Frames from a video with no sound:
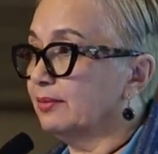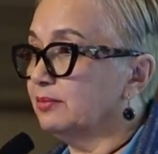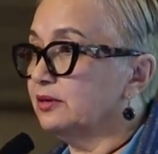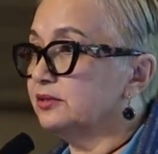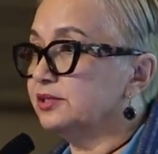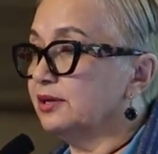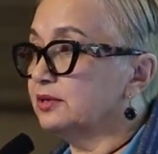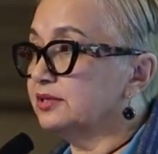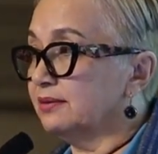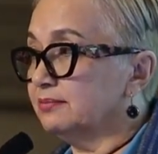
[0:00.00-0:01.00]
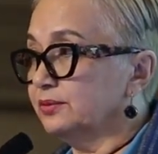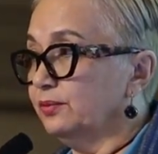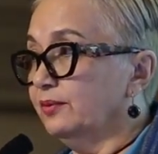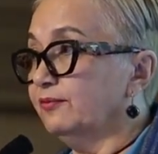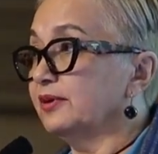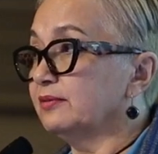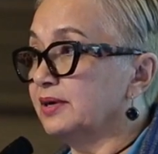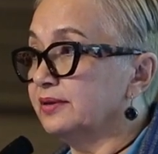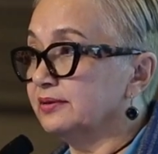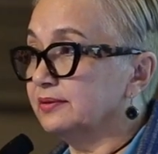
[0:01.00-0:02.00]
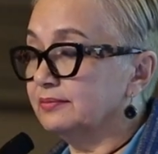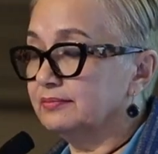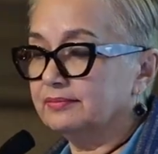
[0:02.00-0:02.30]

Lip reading: because they were dumped with their mother.